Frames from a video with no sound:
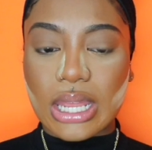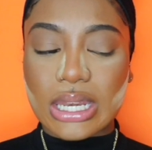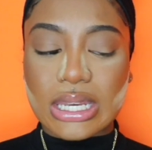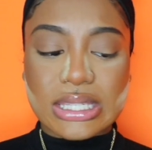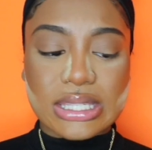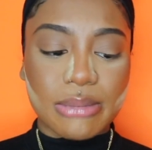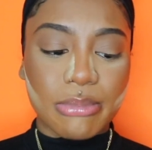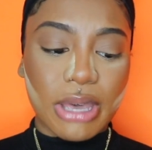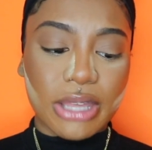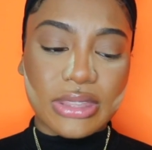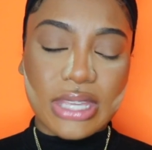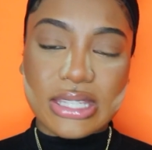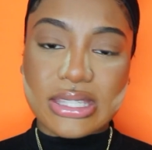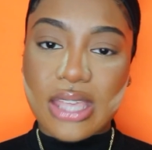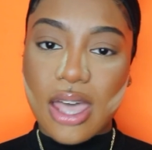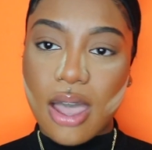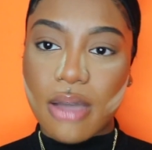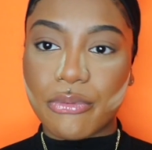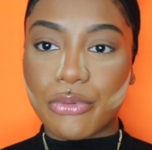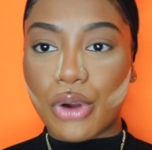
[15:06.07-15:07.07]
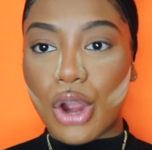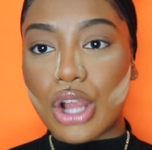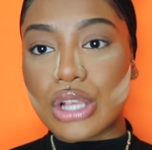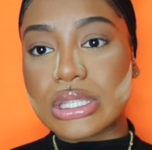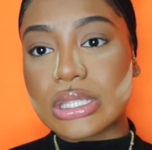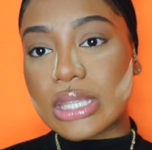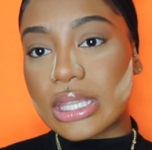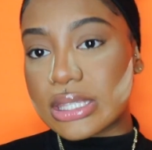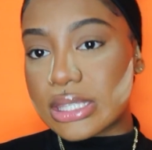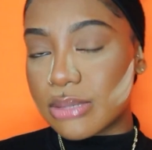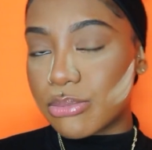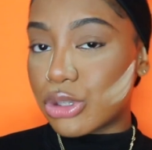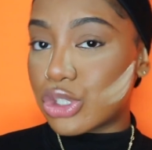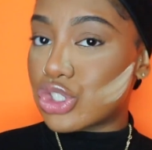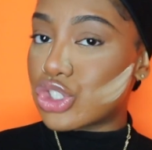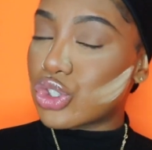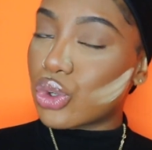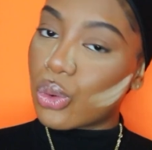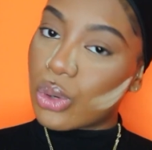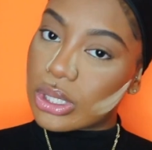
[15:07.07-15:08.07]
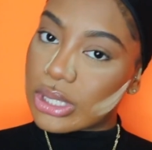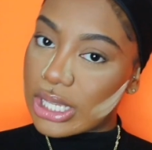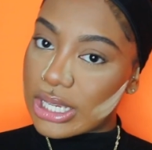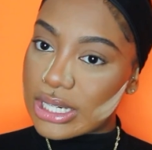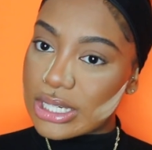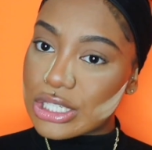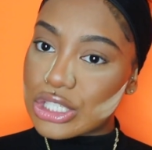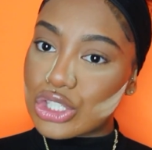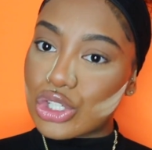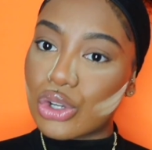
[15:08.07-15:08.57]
And it's about that time for our skin to be showing, ladies.